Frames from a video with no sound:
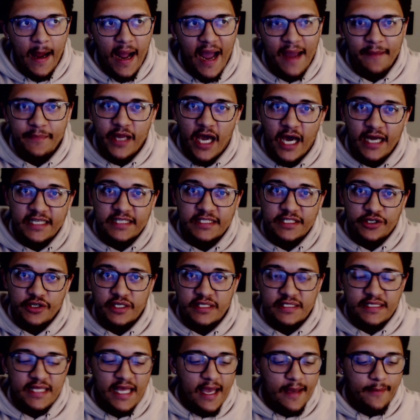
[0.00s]
I'm not as good
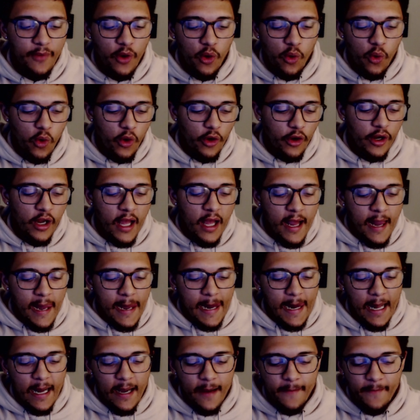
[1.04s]
as them, or
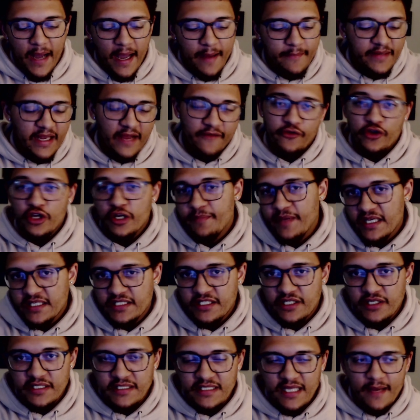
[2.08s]
um, I'm never going to be
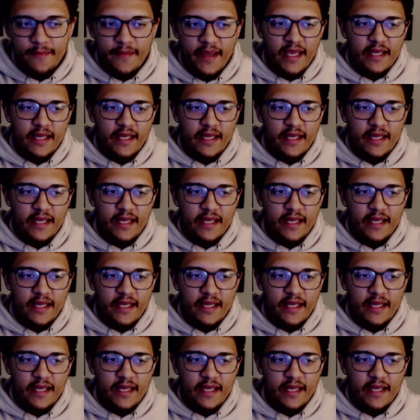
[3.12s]
as good as them.